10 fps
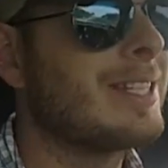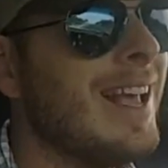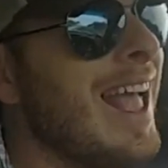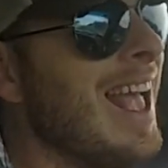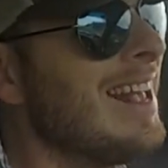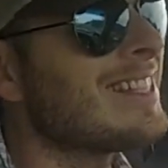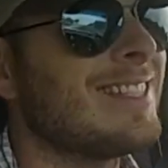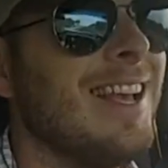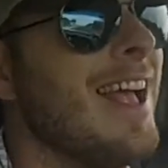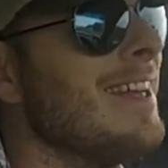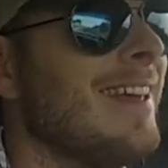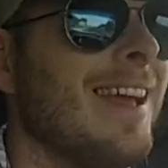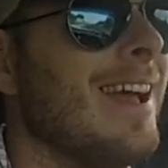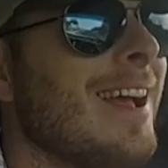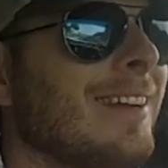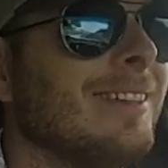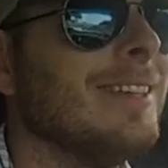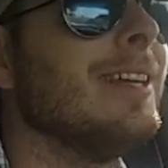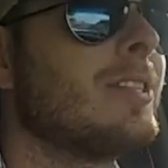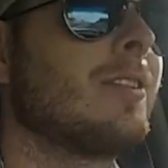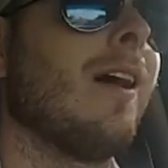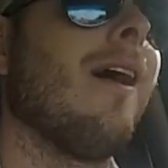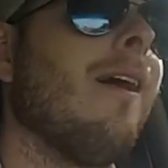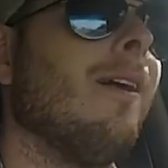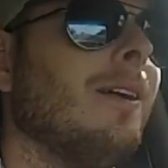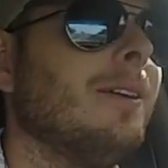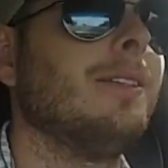dancing in the dark